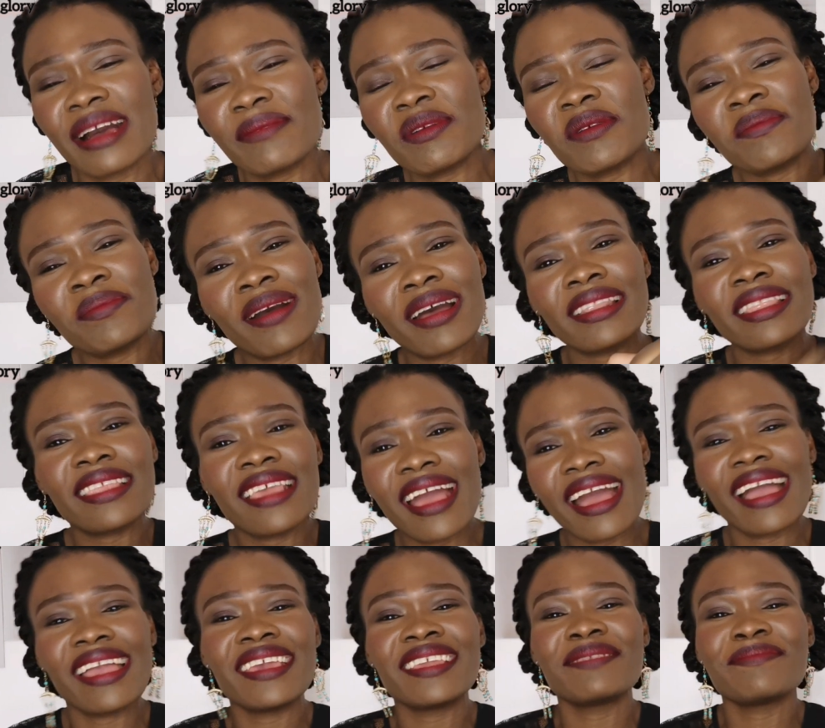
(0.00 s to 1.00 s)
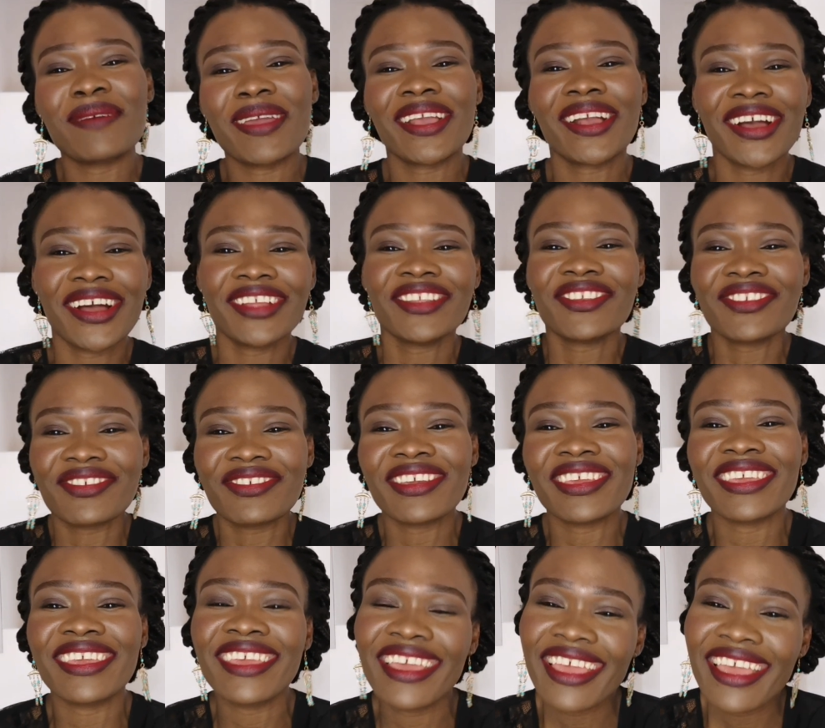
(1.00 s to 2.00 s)
I'm a bad guy in my
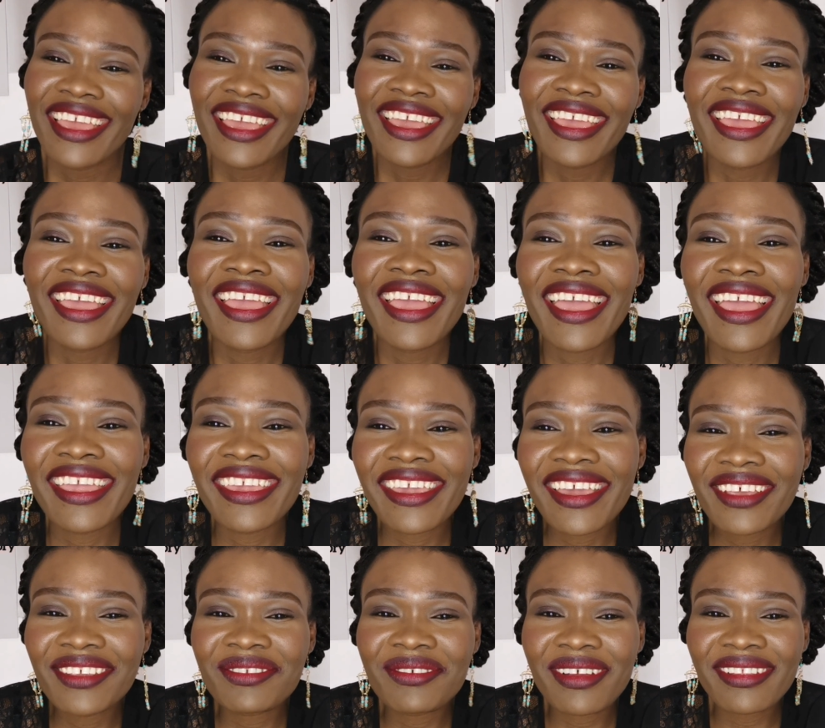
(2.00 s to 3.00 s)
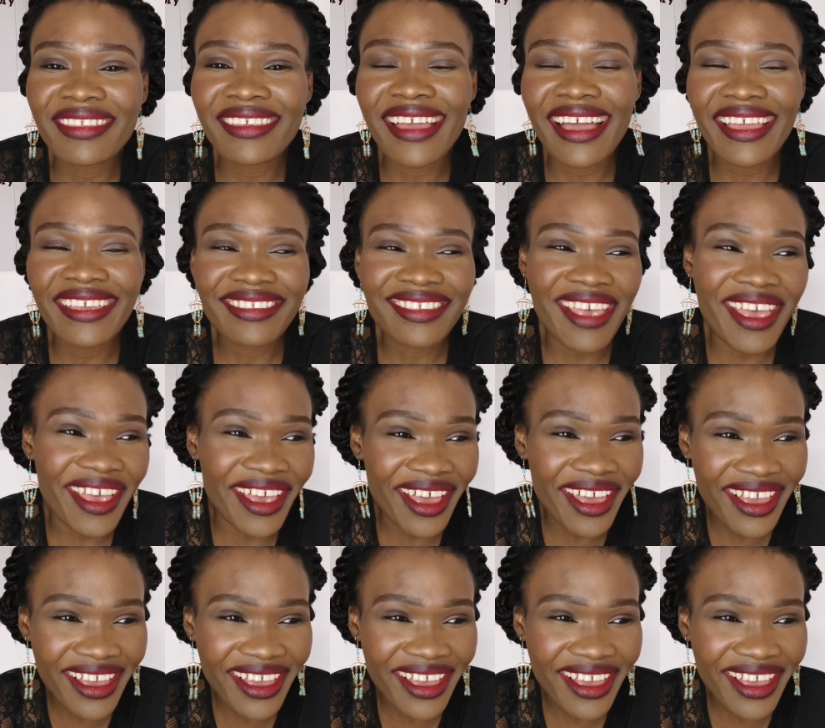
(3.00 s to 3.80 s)
country. And guess what, guys?